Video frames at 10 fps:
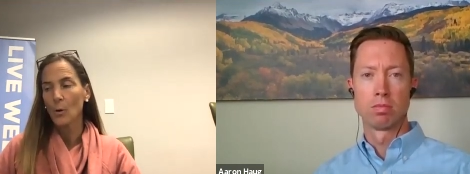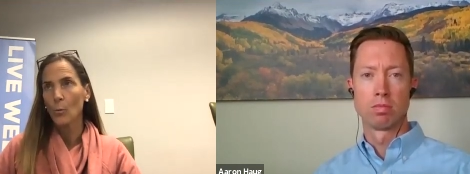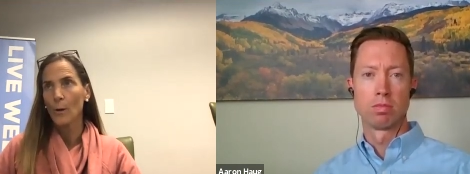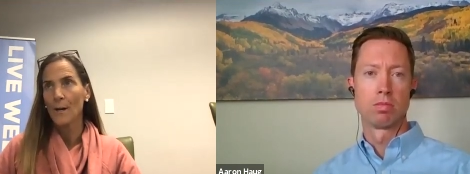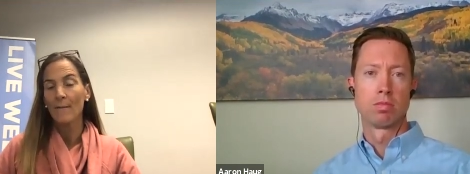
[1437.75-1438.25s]

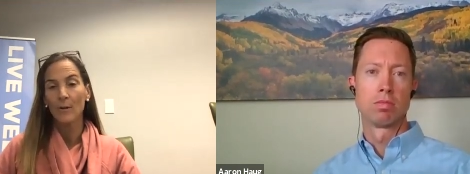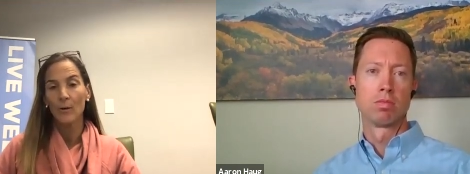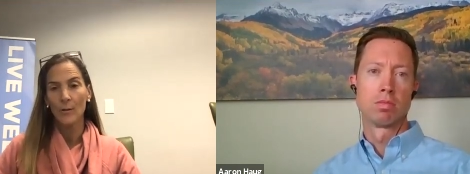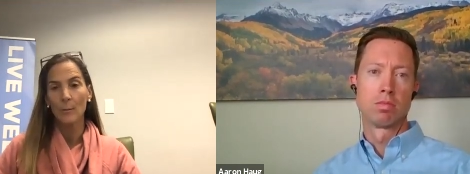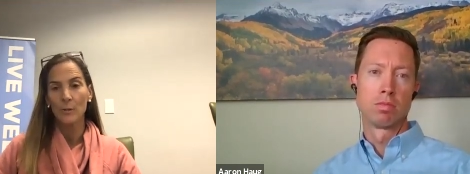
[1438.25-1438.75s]

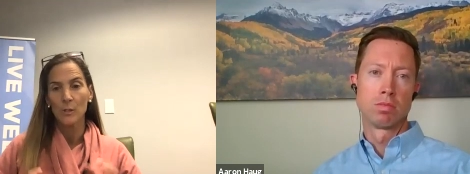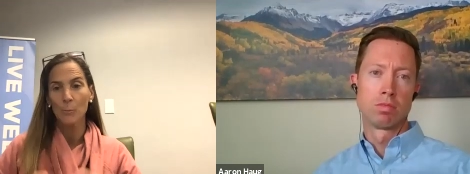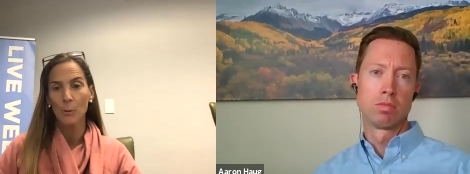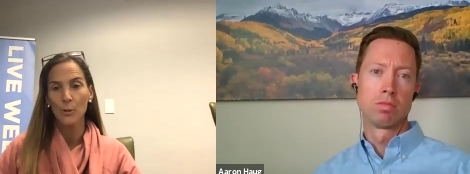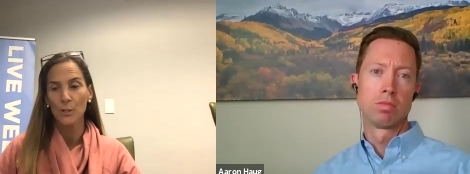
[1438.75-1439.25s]
Speaker 1: whenever that
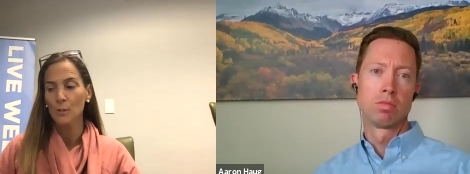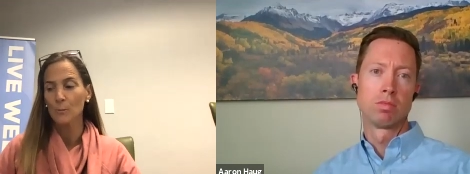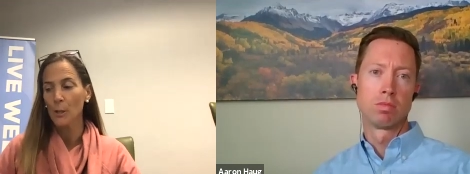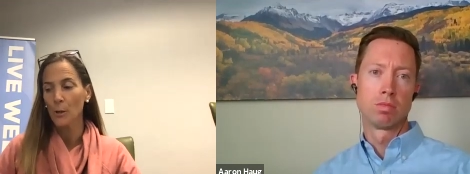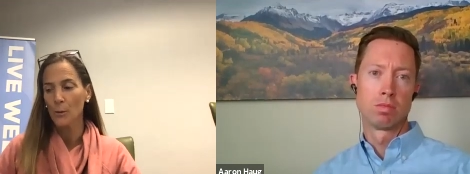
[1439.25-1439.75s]
this person is
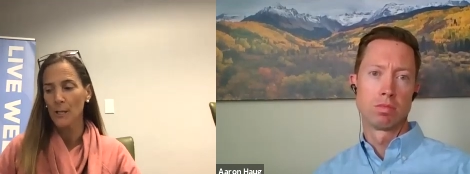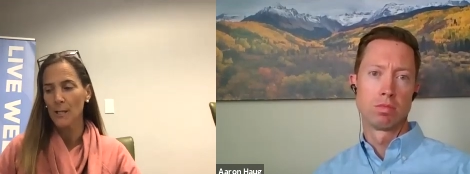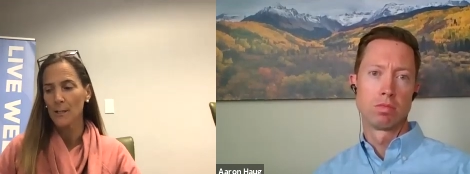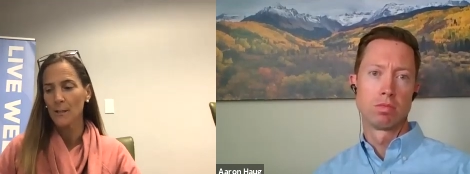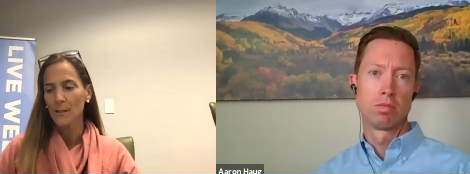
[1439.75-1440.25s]

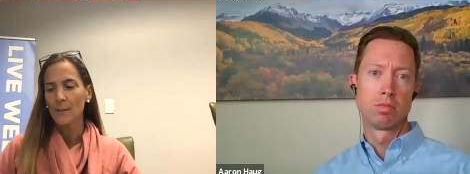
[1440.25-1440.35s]
bloated,